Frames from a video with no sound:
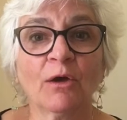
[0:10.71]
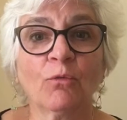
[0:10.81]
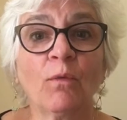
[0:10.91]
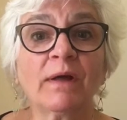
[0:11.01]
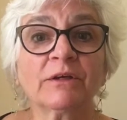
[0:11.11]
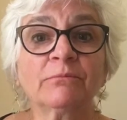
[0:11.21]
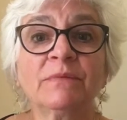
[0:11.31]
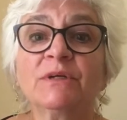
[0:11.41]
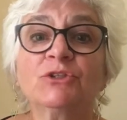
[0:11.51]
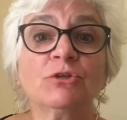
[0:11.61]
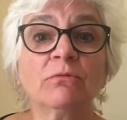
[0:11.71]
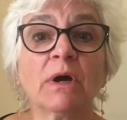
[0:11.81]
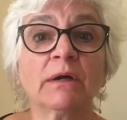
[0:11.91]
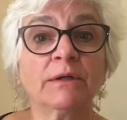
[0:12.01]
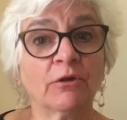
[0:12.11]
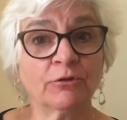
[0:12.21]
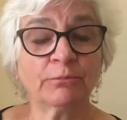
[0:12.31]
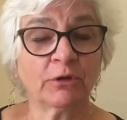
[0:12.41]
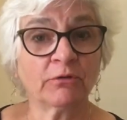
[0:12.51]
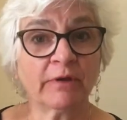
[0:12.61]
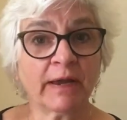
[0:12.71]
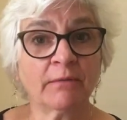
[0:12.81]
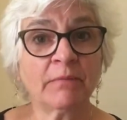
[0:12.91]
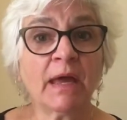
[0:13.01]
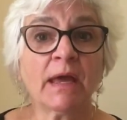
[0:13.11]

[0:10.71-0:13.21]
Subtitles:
Welcome to another program